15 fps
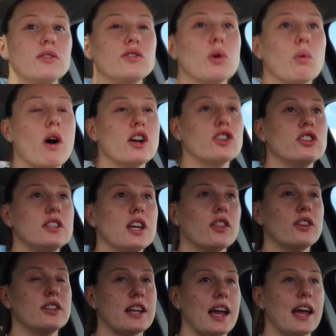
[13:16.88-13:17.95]
to wash it the
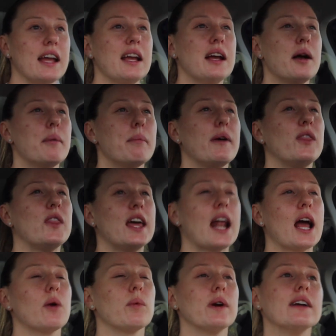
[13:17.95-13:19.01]
other day, but then
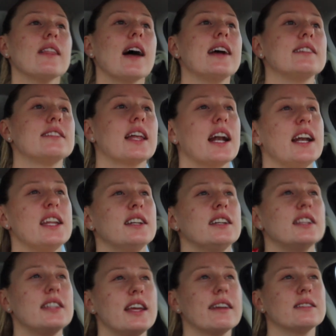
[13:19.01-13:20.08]
I realized that I
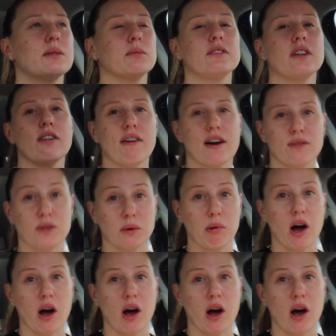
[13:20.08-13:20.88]
needed to take some stuff out of the